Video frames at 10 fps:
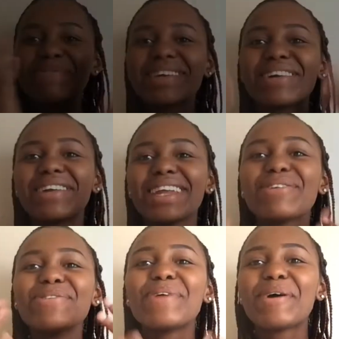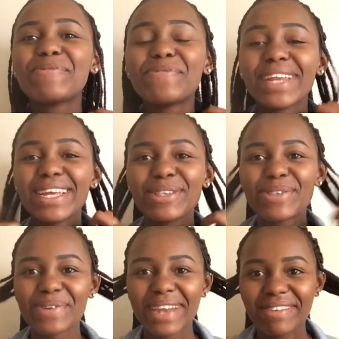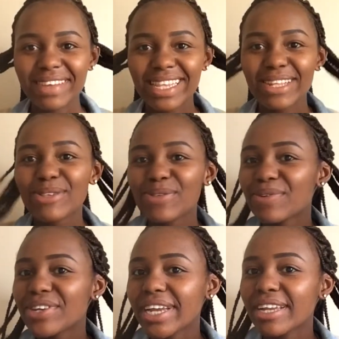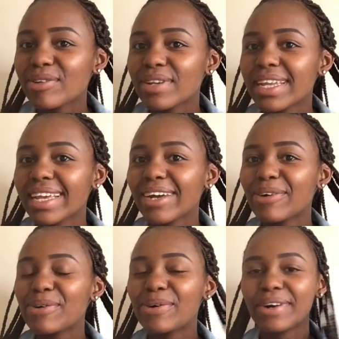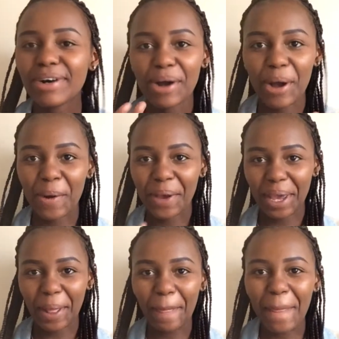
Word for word: my god! I don't know, I'm feeling so nervous and so shy today. Okay.